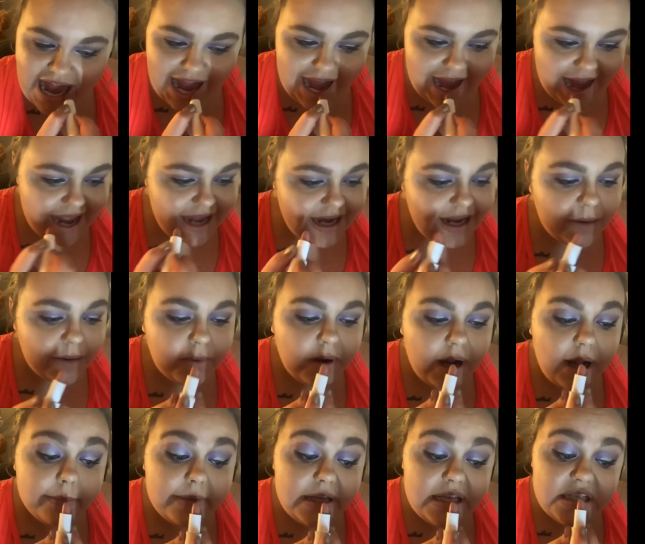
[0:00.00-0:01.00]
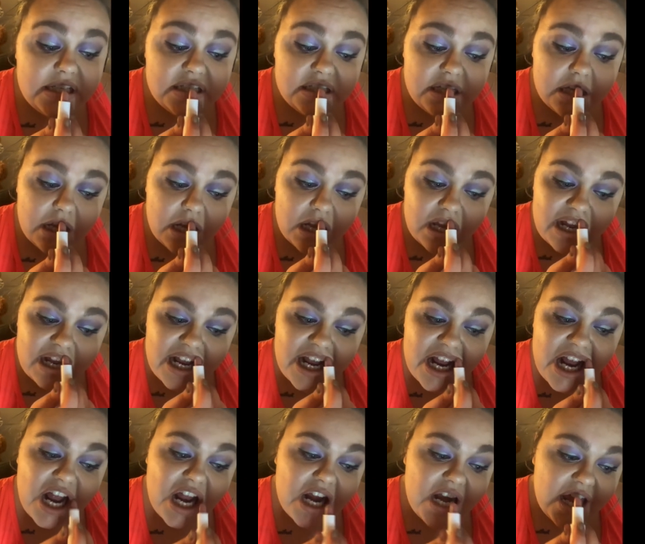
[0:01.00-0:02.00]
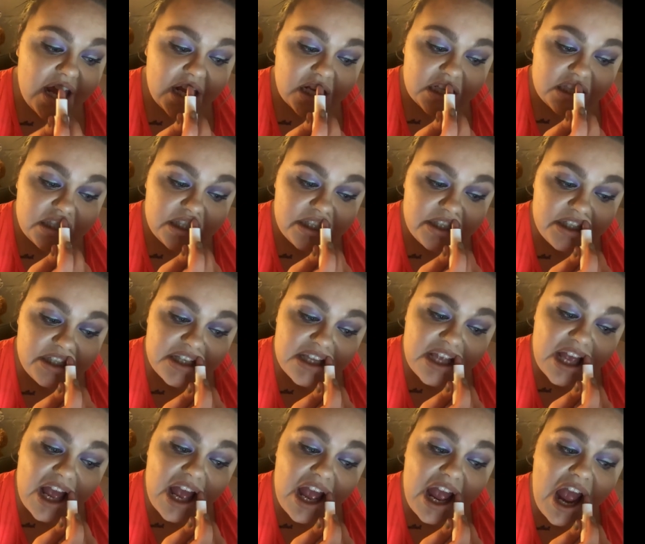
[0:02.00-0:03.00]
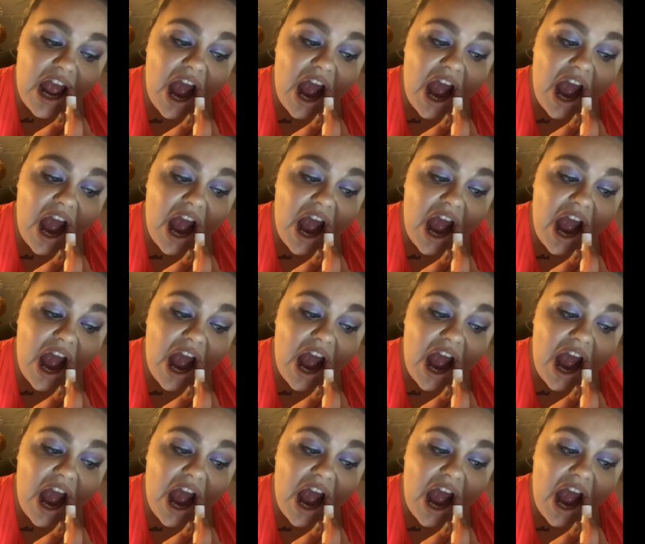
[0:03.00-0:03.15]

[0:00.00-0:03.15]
And I promise, next Tuesday,